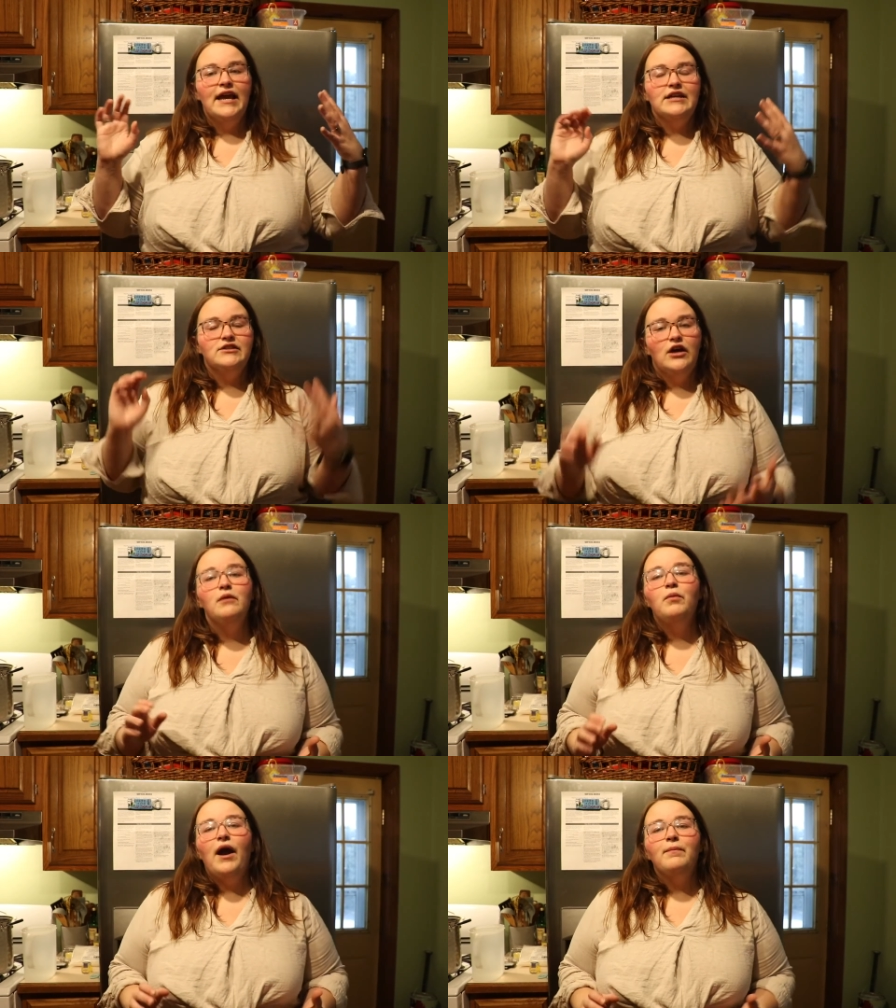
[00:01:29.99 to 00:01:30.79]
and
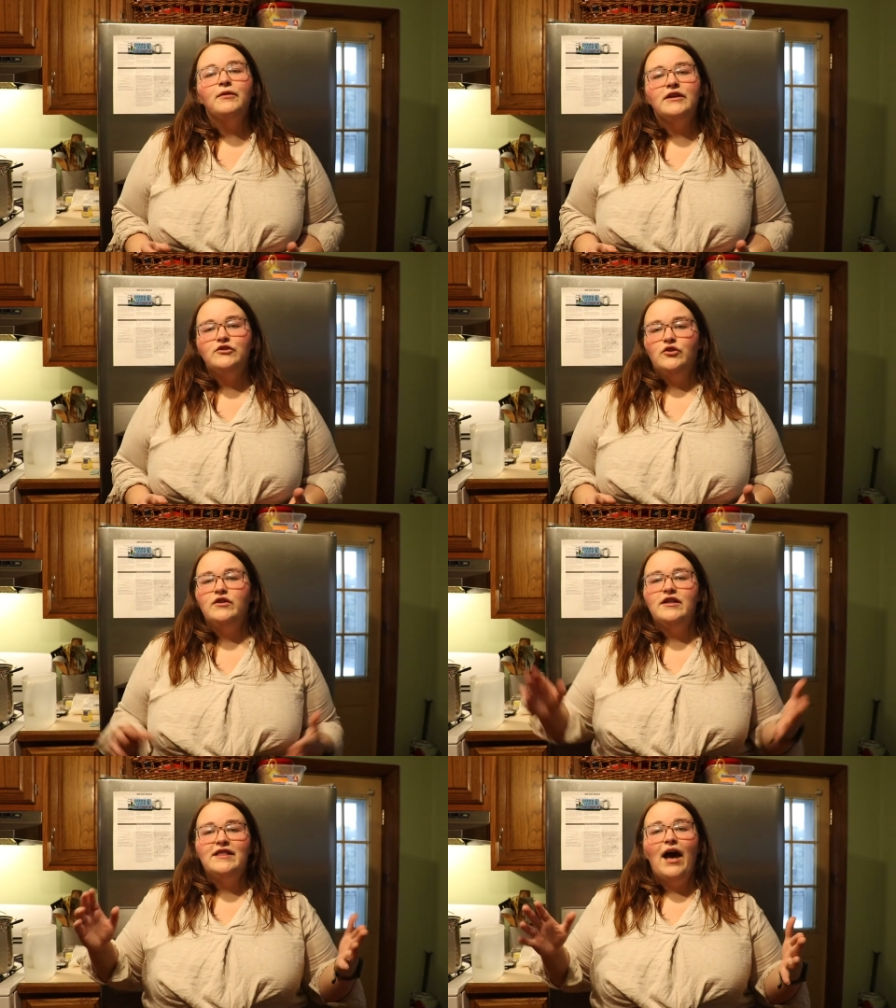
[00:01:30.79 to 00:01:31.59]
done properly so
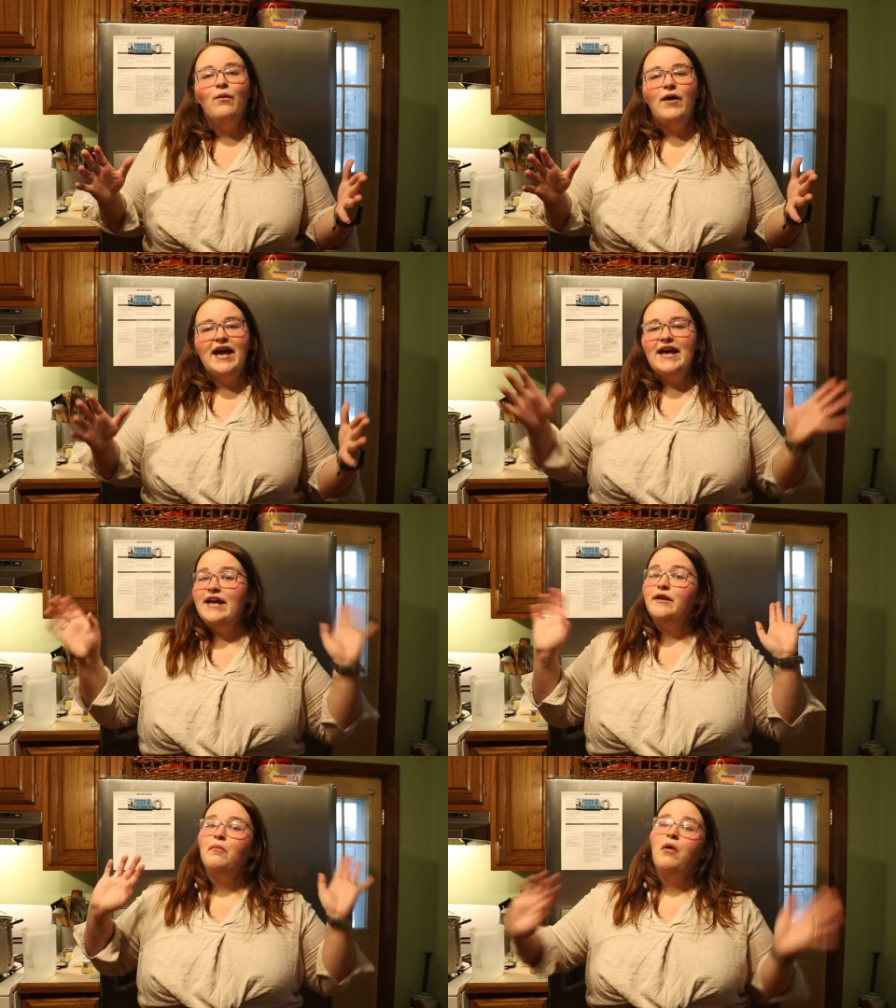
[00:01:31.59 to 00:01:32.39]
that way
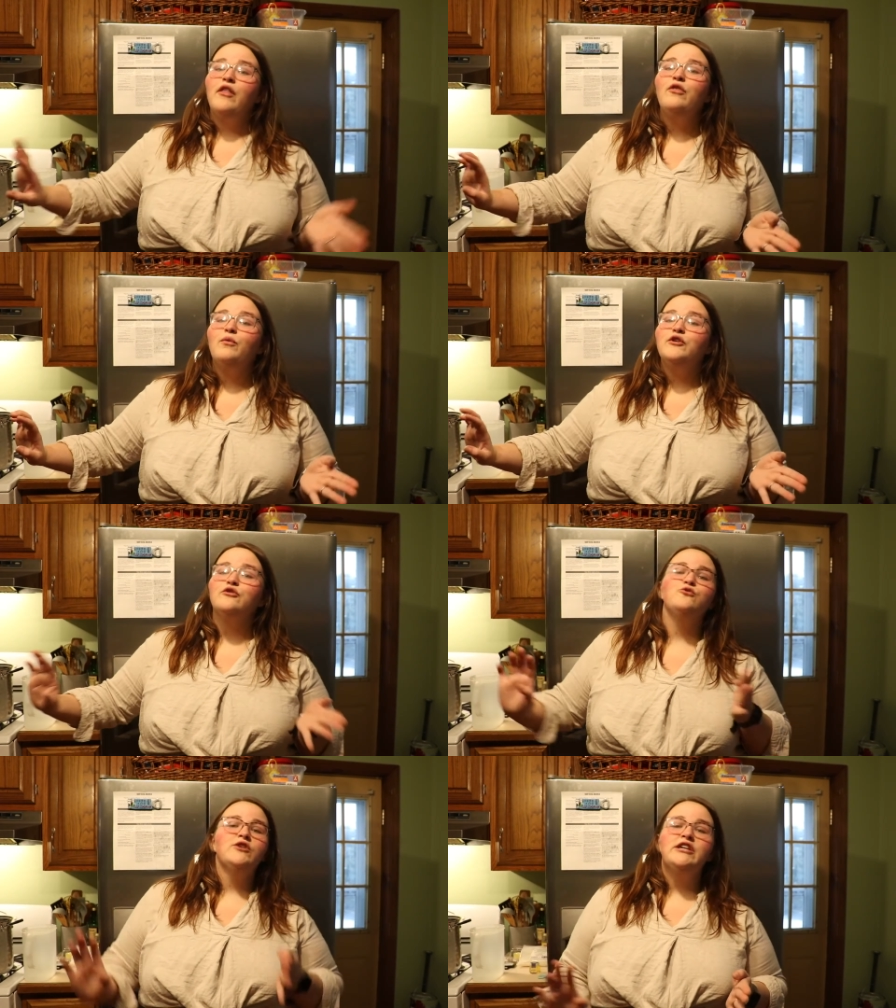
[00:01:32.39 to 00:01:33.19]
in a month when
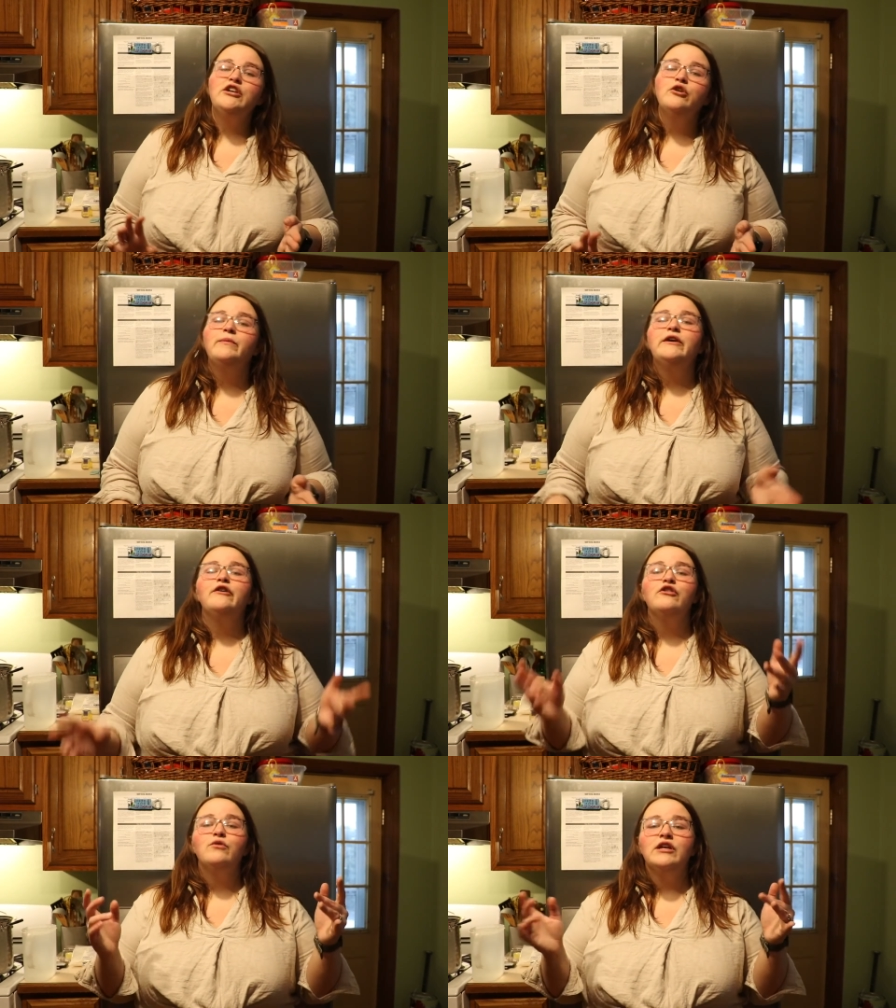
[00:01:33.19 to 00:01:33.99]
you're drinking your
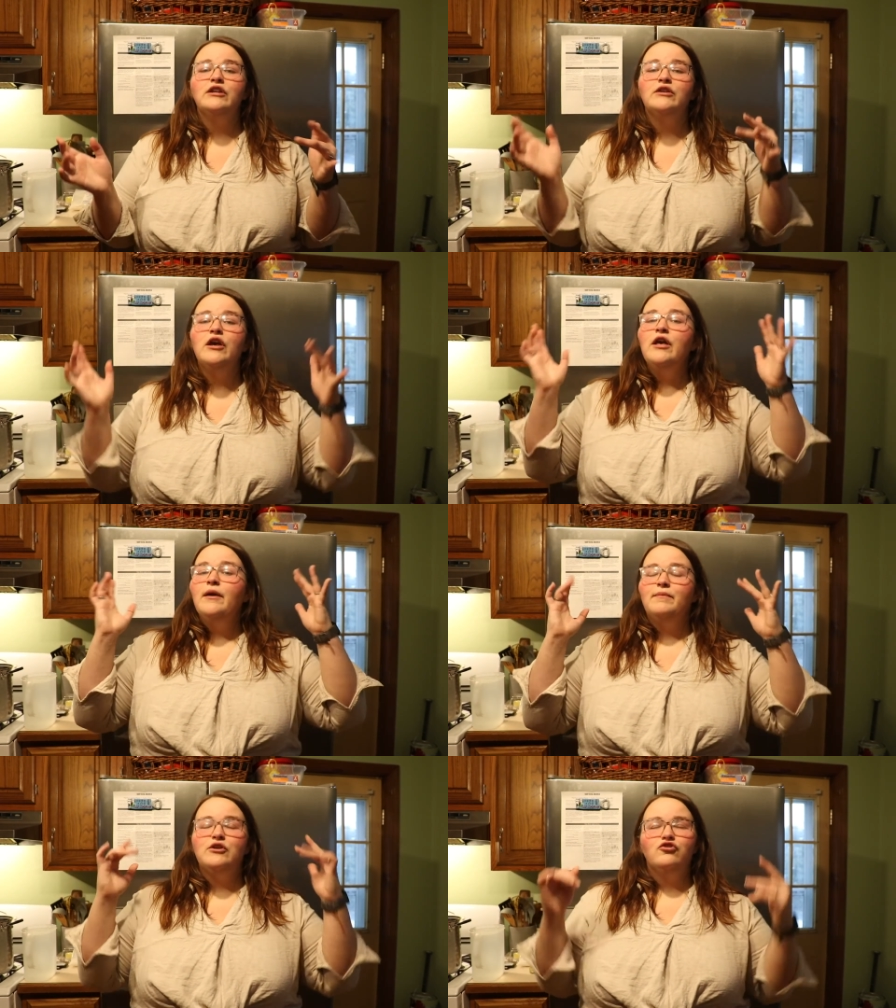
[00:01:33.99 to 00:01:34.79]
beer, you
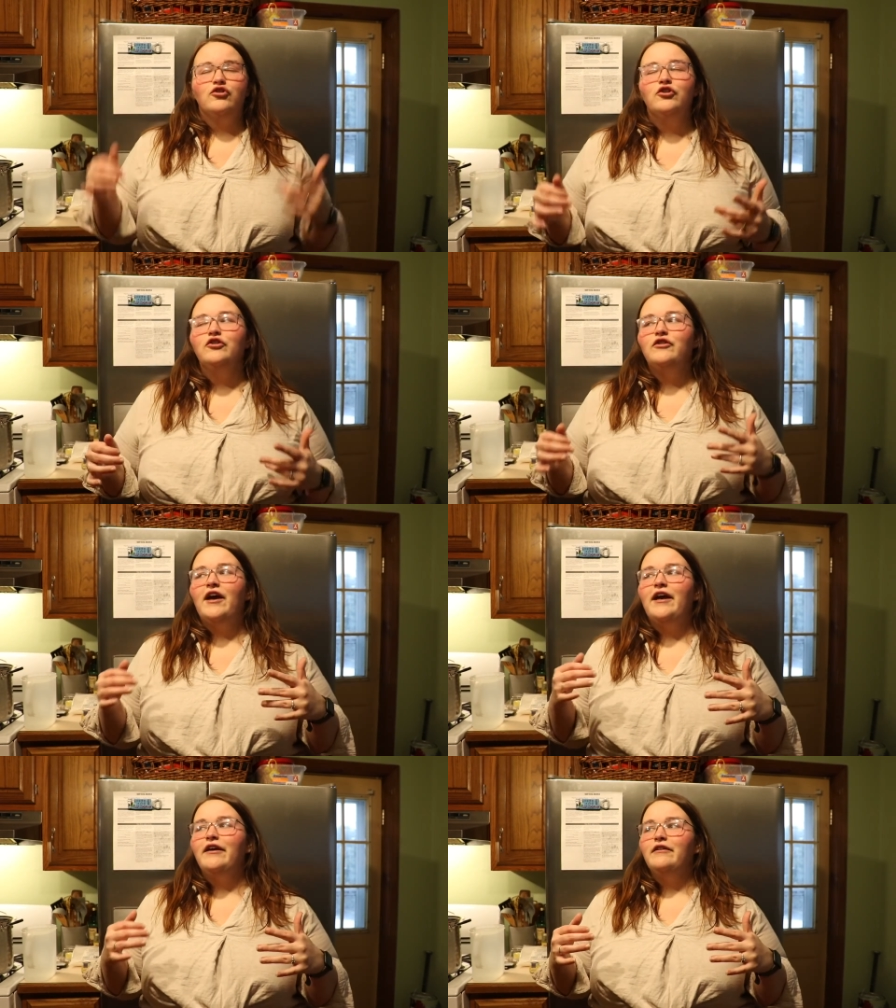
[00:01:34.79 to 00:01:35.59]
can be sure
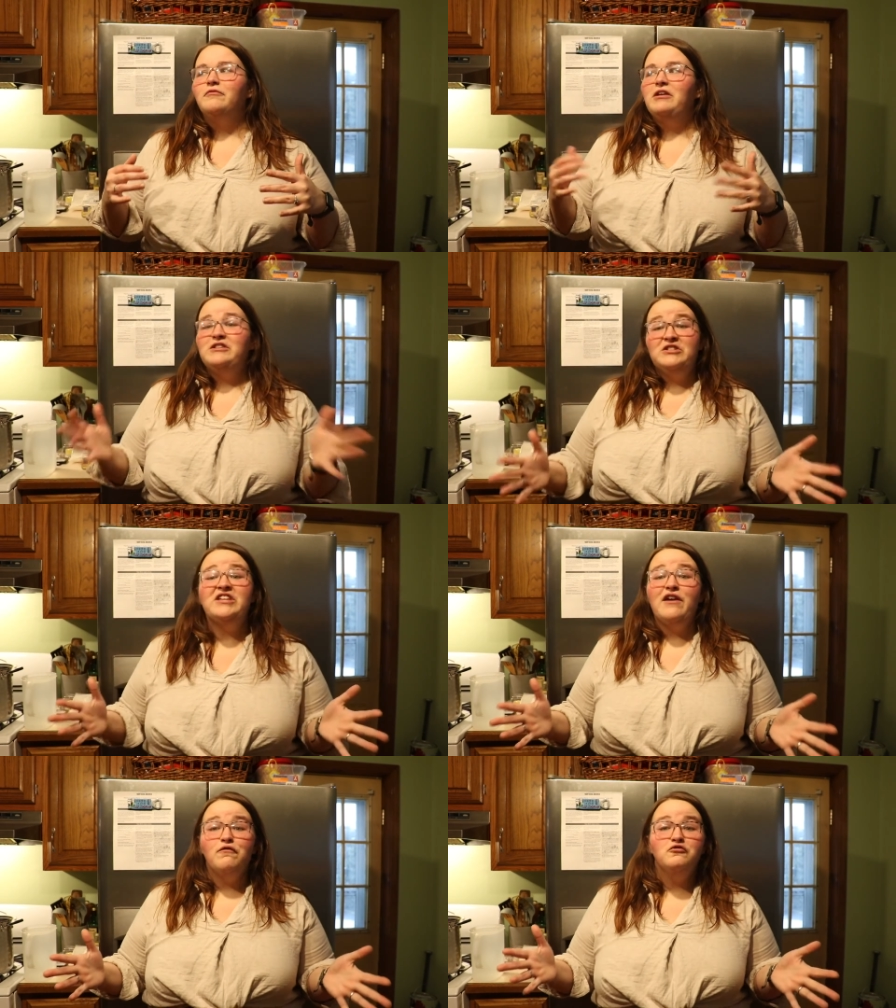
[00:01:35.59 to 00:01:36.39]
that it's
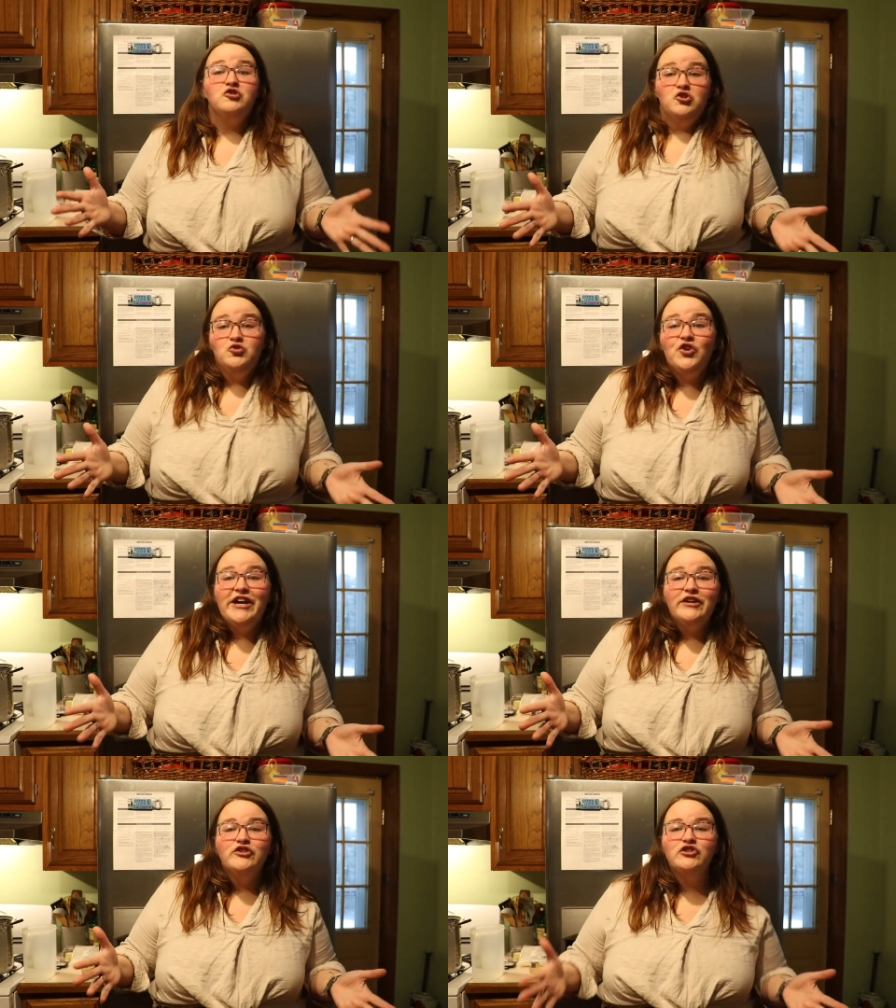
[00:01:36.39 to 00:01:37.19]
safe to
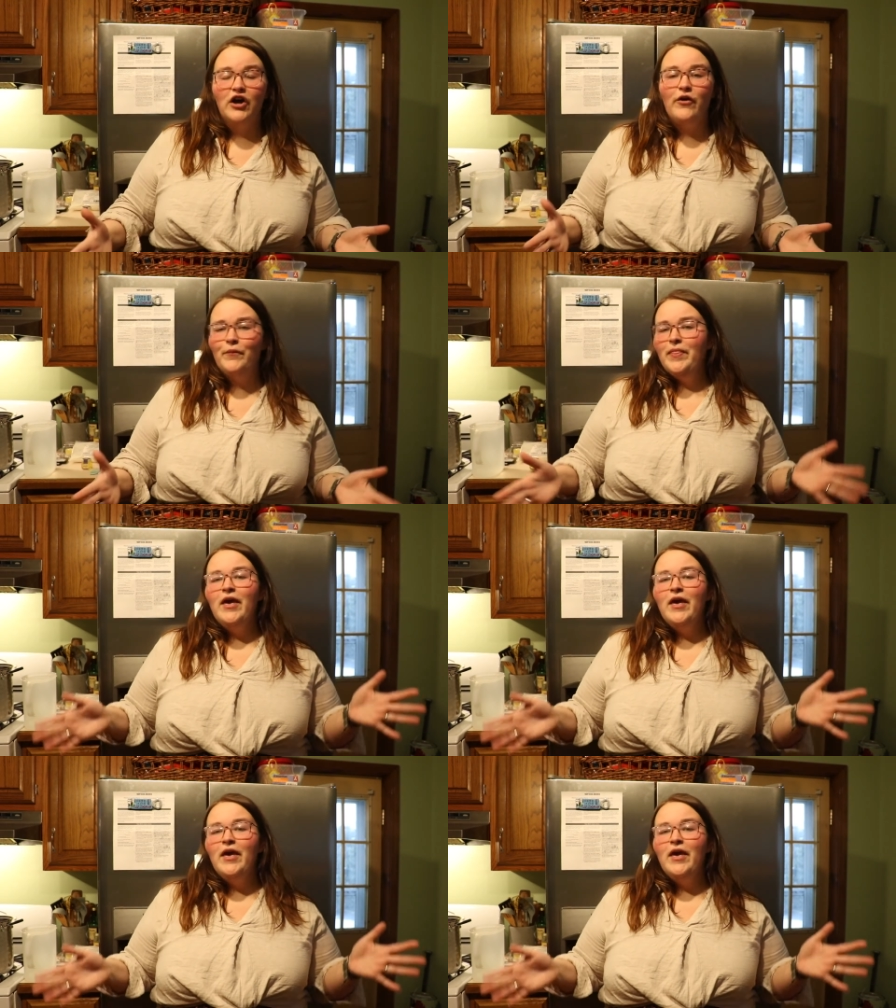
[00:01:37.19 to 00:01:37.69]
drink. So